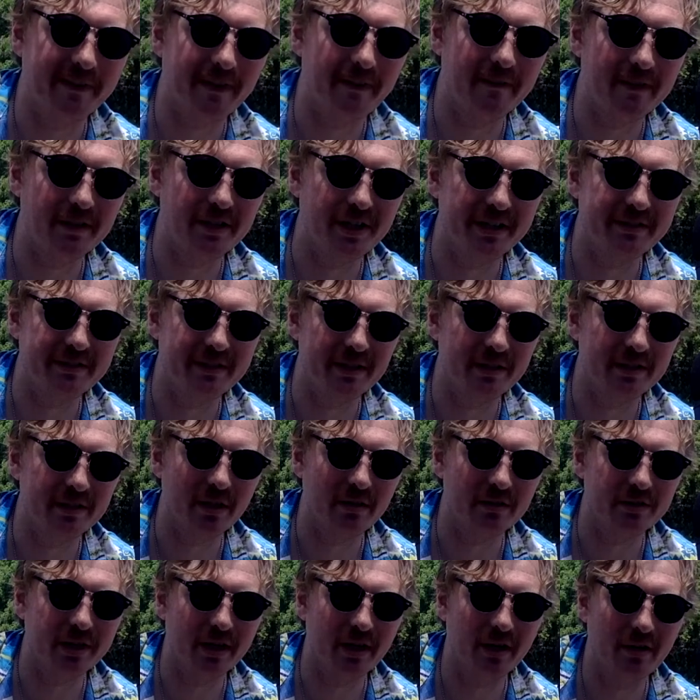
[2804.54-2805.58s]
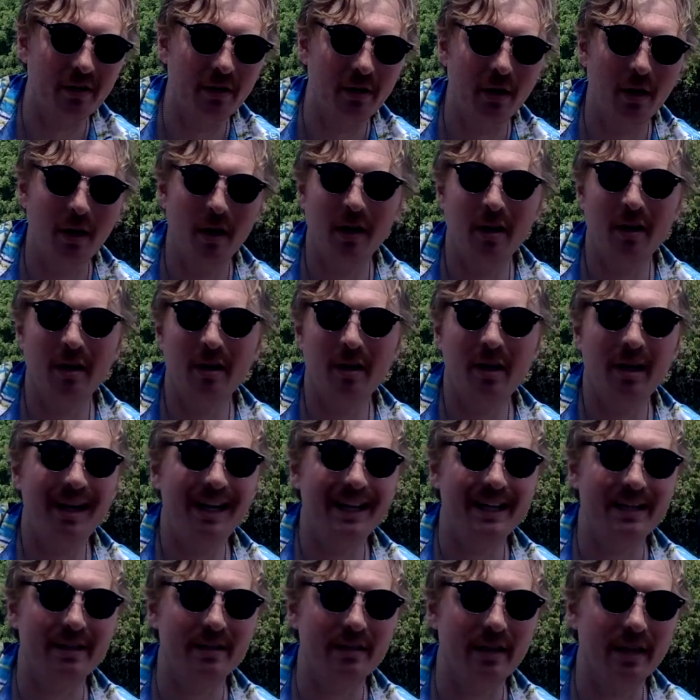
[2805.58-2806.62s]
of the JT Show. And
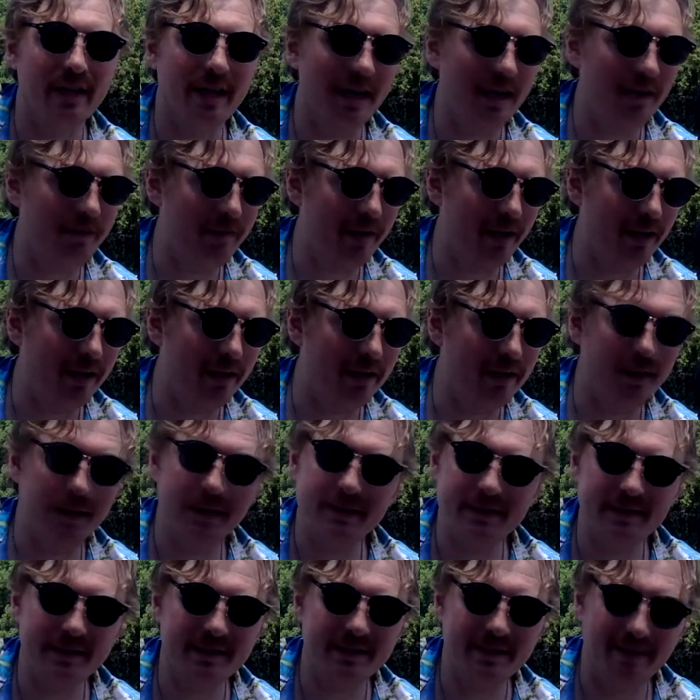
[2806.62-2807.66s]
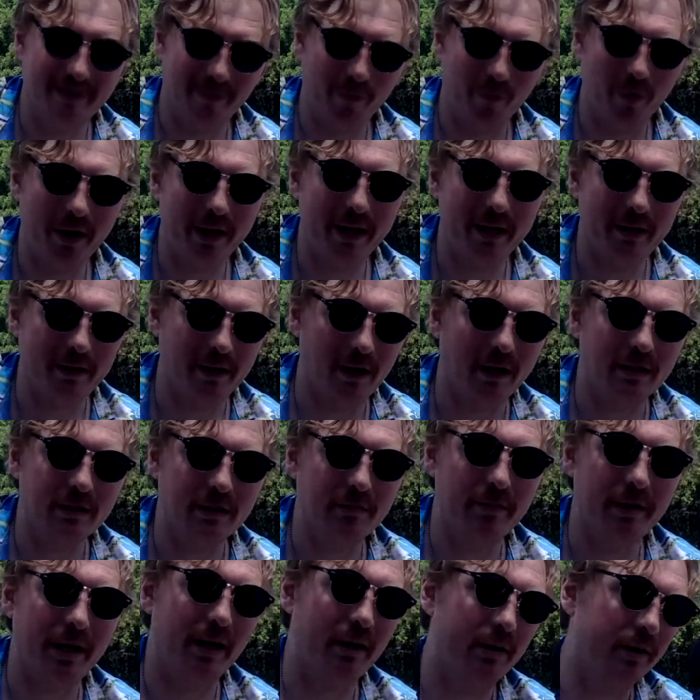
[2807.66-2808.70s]
you're like, hey man, this is what he talked
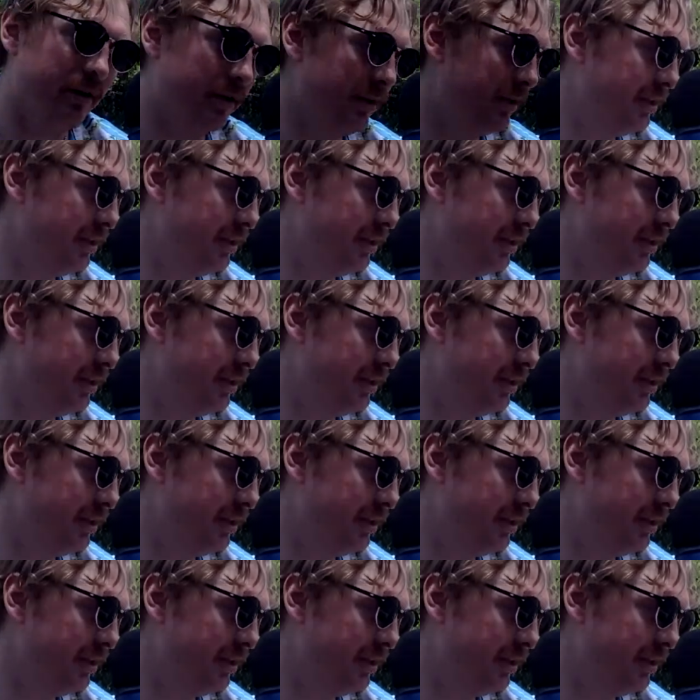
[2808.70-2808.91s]
about.